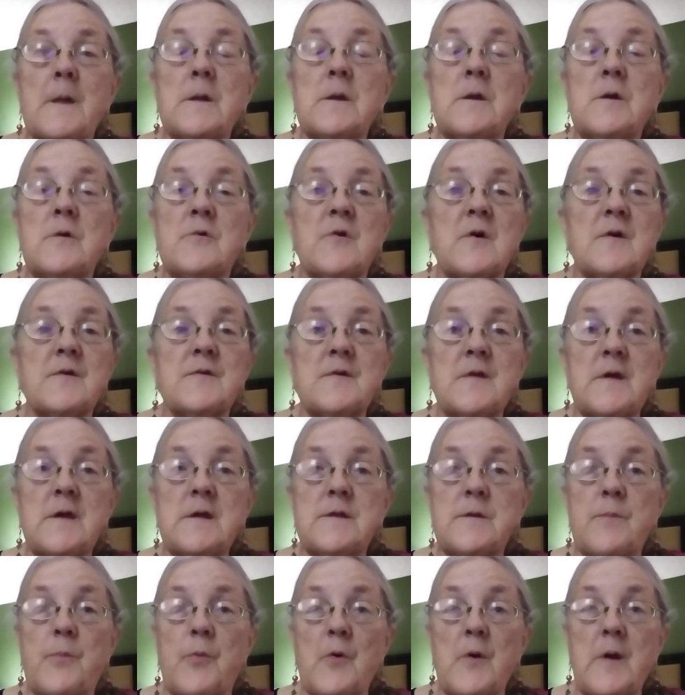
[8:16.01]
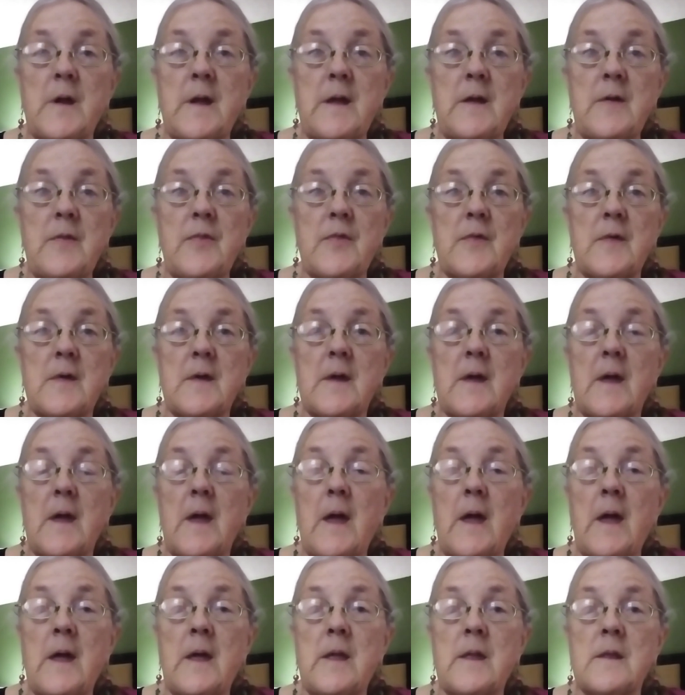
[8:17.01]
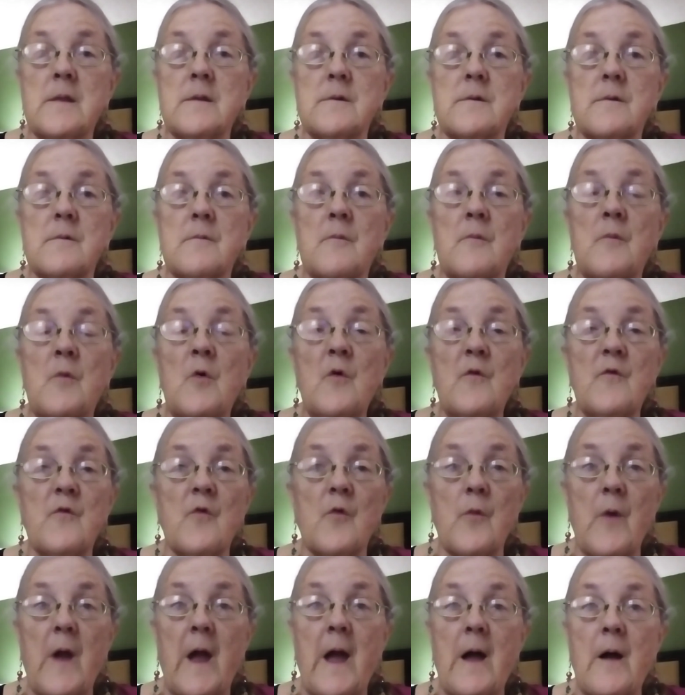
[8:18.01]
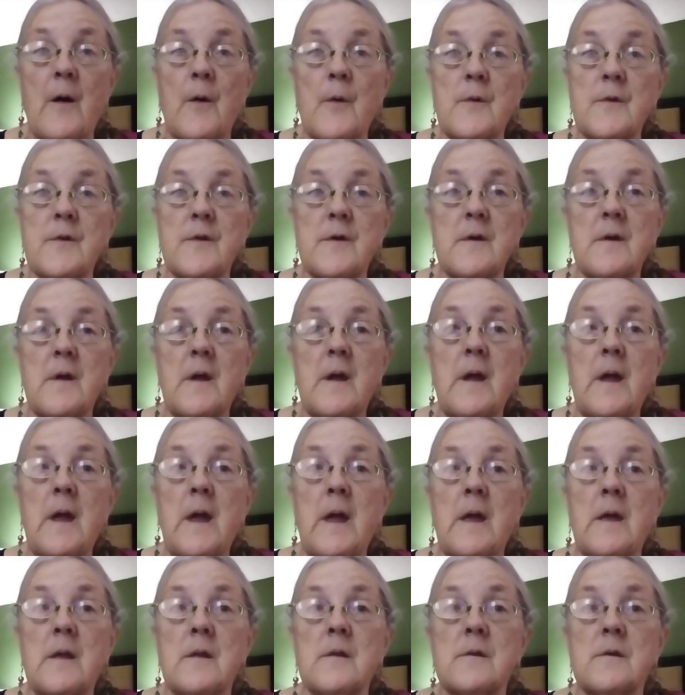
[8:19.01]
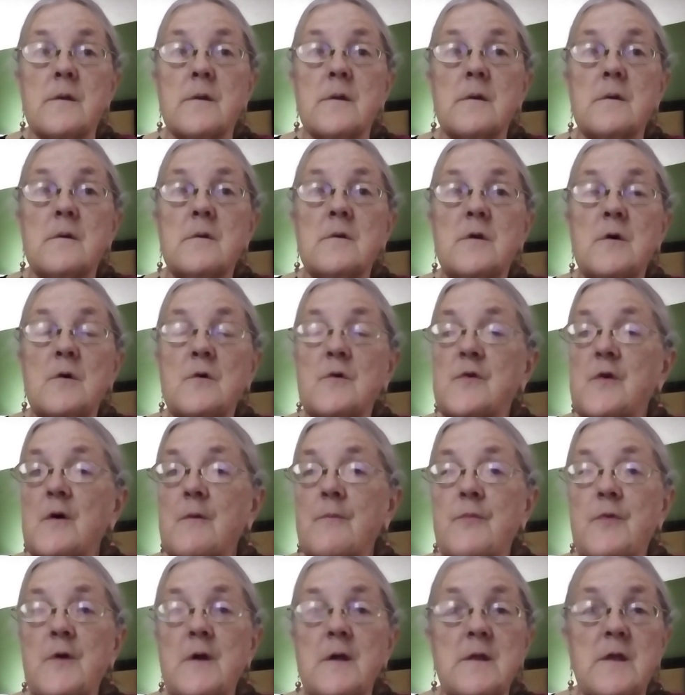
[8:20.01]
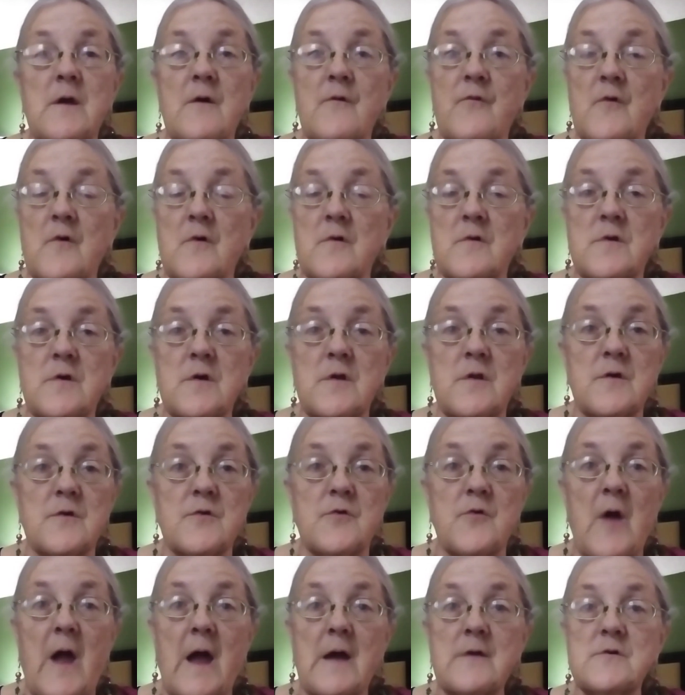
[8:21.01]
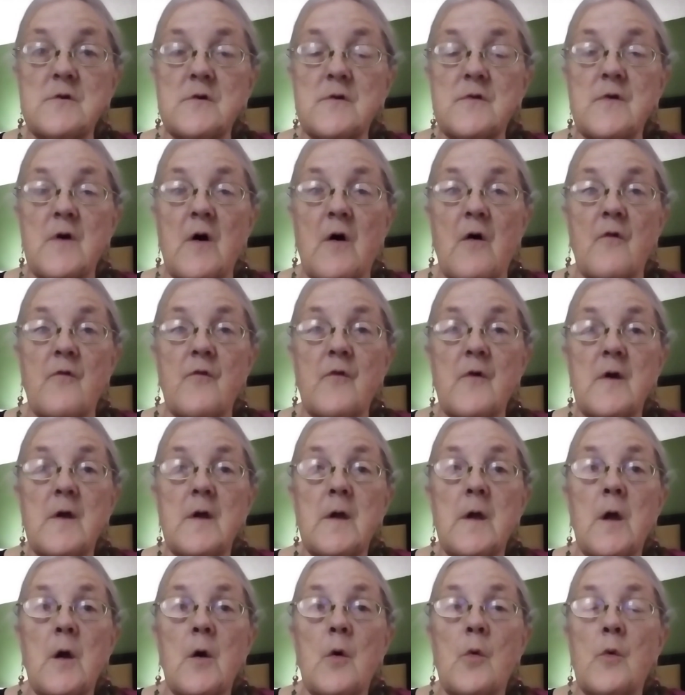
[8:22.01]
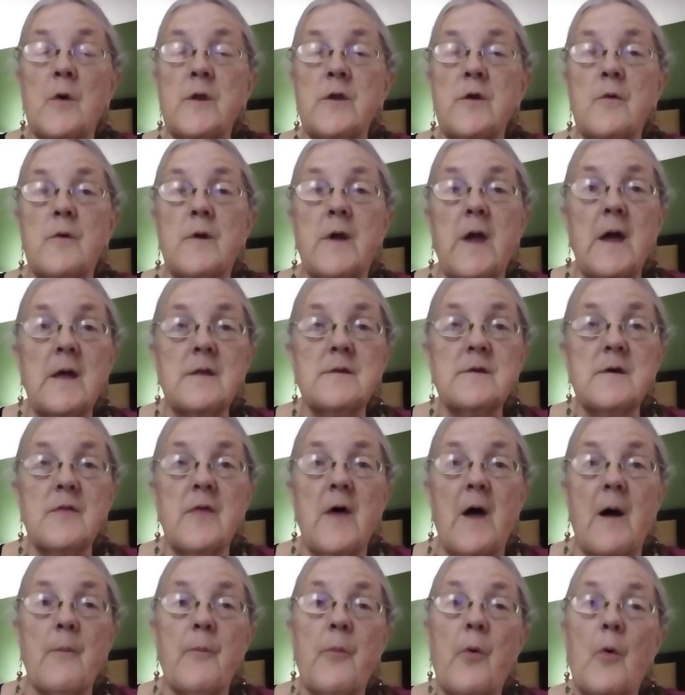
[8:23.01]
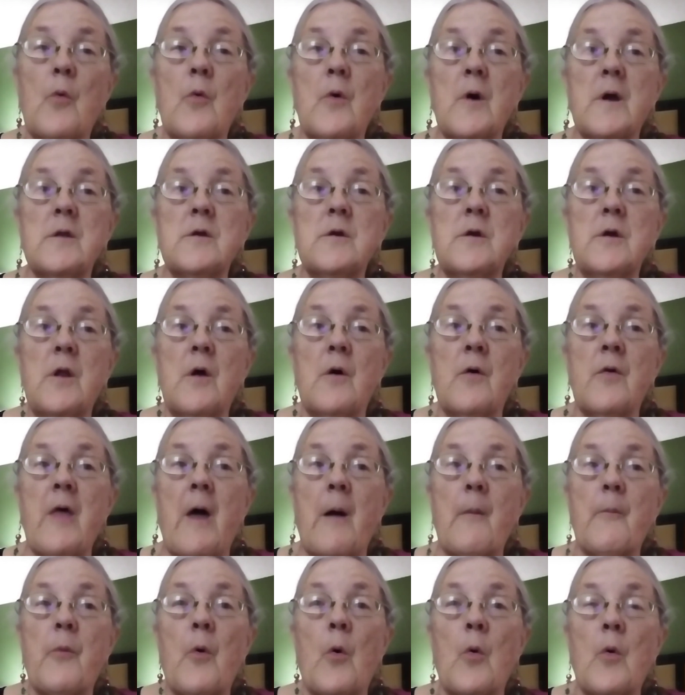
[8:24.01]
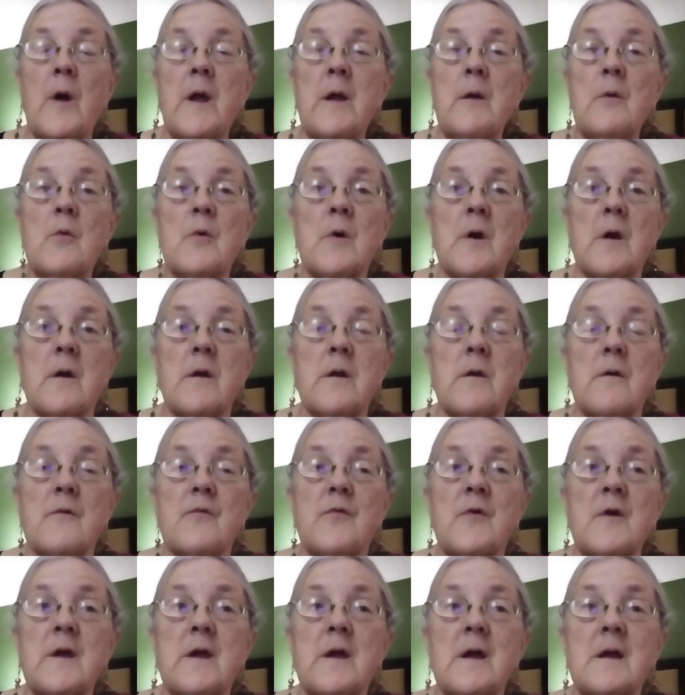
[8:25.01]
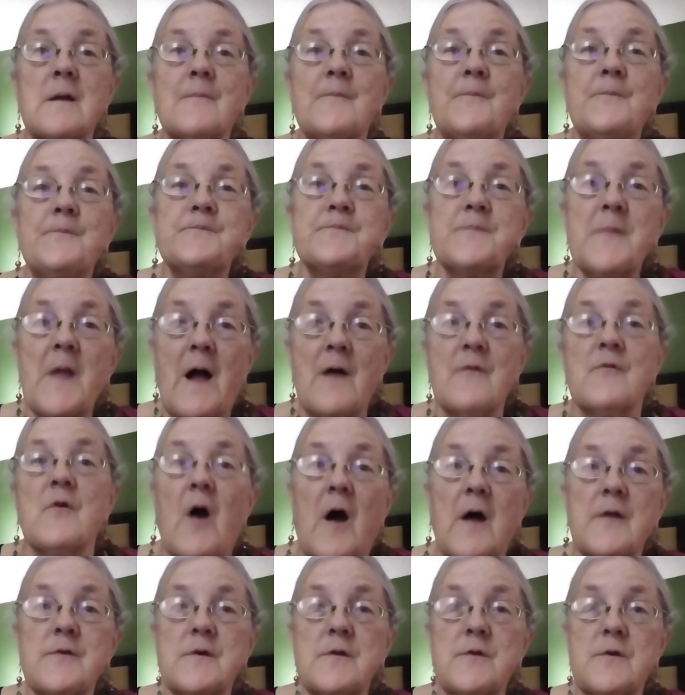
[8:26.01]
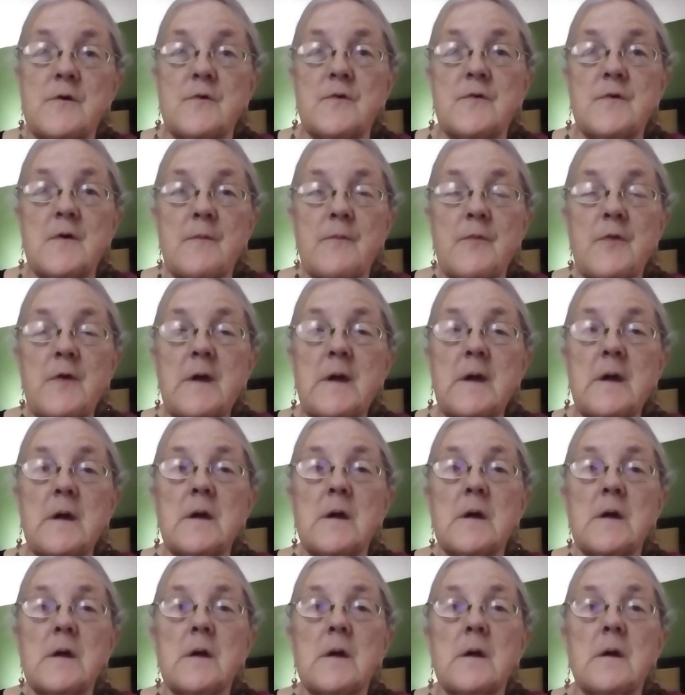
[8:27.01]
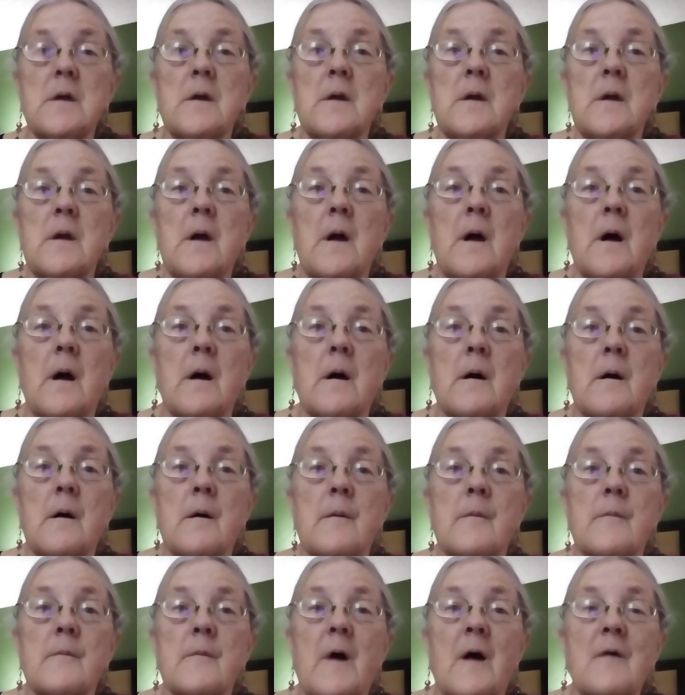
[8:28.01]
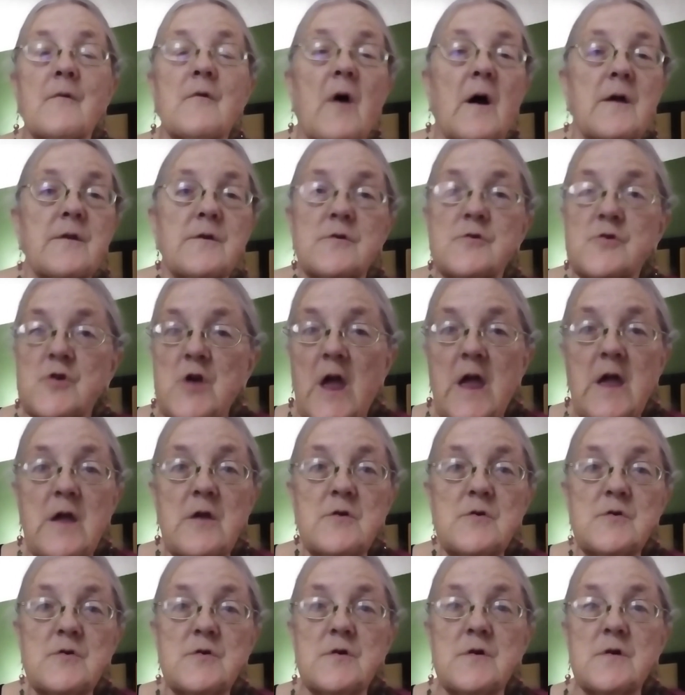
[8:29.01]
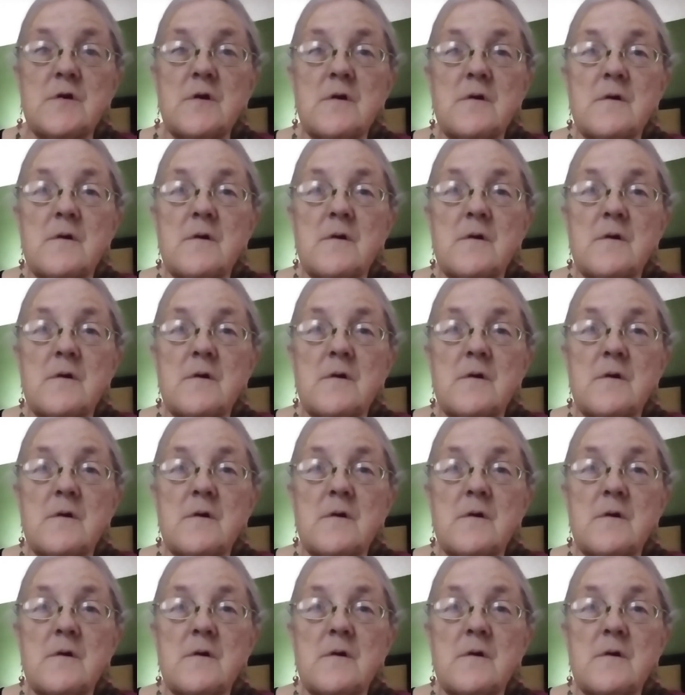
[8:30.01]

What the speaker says: you just need to breathe and move around and do something different to distract yourself. When you get to that point, that point where you're thinking, I've got to do something, I've got to change